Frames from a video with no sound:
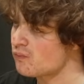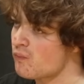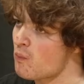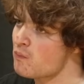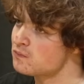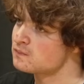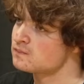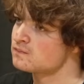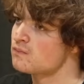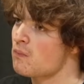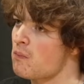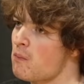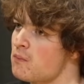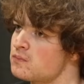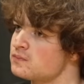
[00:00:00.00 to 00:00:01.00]
20 seconds
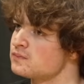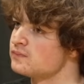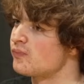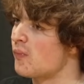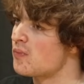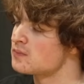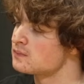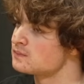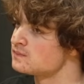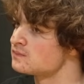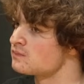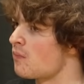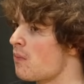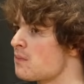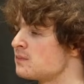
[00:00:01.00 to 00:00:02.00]
to readjust to
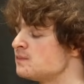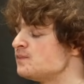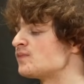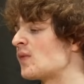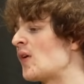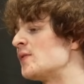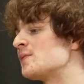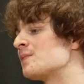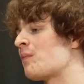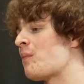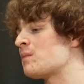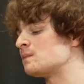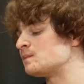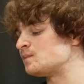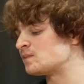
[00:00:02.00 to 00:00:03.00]
not having the you know the
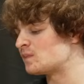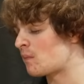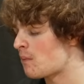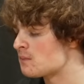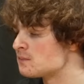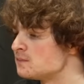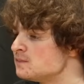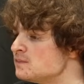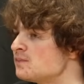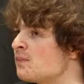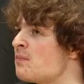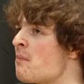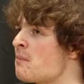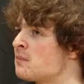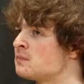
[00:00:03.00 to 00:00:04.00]
fancy lenses.
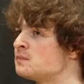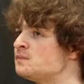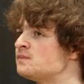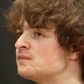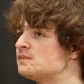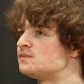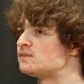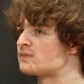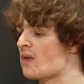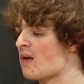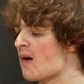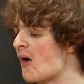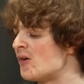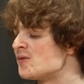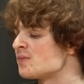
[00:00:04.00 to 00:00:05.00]
Mm. It does get
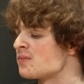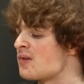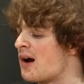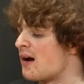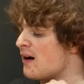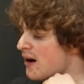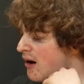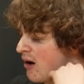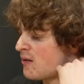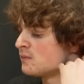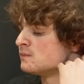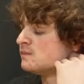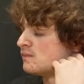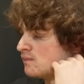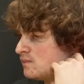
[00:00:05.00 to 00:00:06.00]
better, but uh-huh.
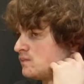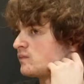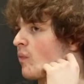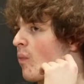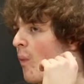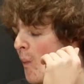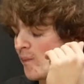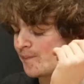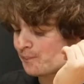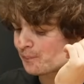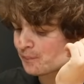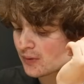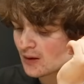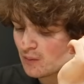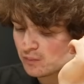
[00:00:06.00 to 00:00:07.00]
it is definitely
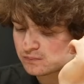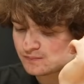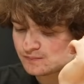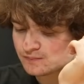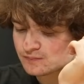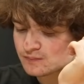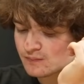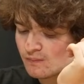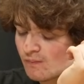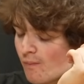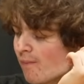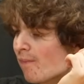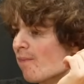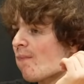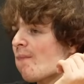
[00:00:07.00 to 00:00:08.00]
better with these on.
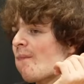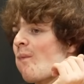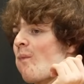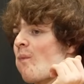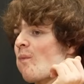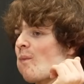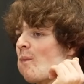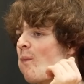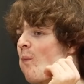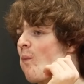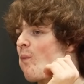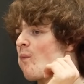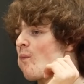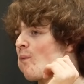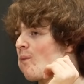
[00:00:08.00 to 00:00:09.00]
I realize I've really
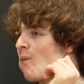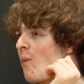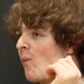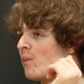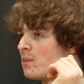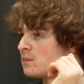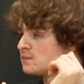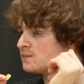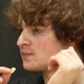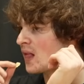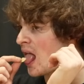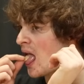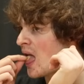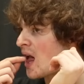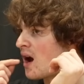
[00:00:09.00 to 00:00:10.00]
lost you know
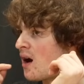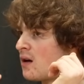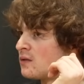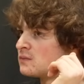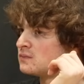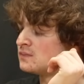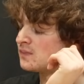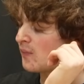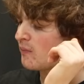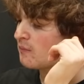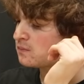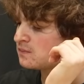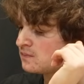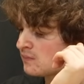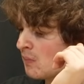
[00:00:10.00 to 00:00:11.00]
short
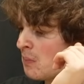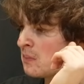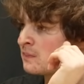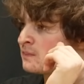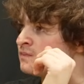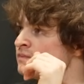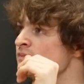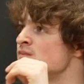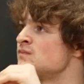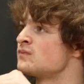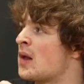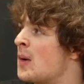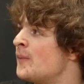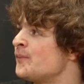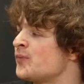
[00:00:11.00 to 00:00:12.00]
sightedness.
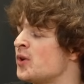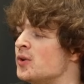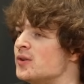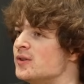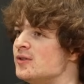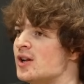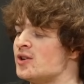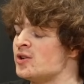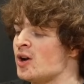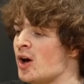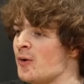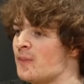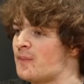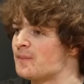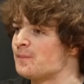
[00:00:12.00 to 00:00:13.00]
Dude, oh you
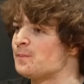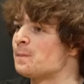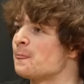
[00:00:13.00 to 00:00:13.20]
know?